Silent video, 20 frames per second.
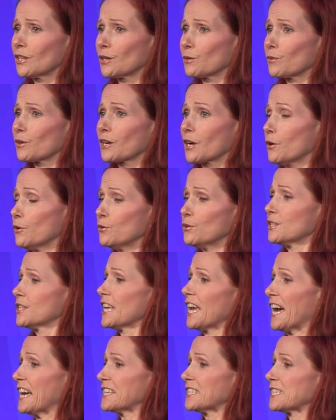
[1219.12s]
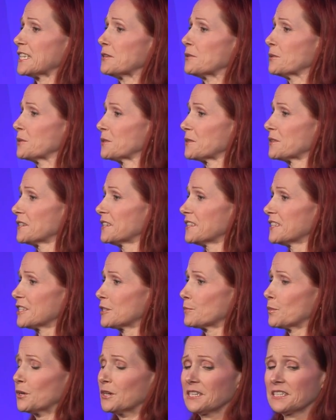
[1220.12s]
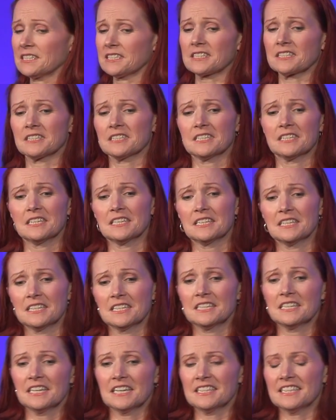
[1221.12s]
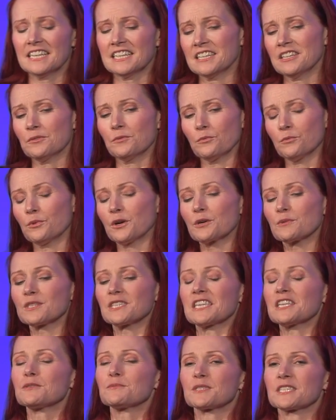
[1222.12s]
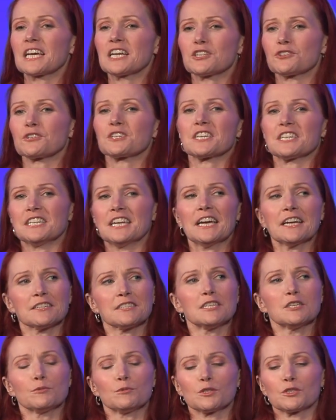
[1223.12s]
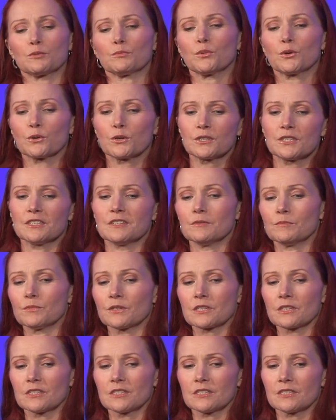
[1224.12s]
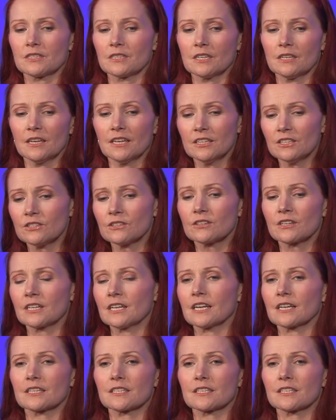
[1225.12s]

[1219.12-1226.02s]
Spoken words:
to work out who's the asset owner at this point. And then where this was actually connected was important, because the interconnect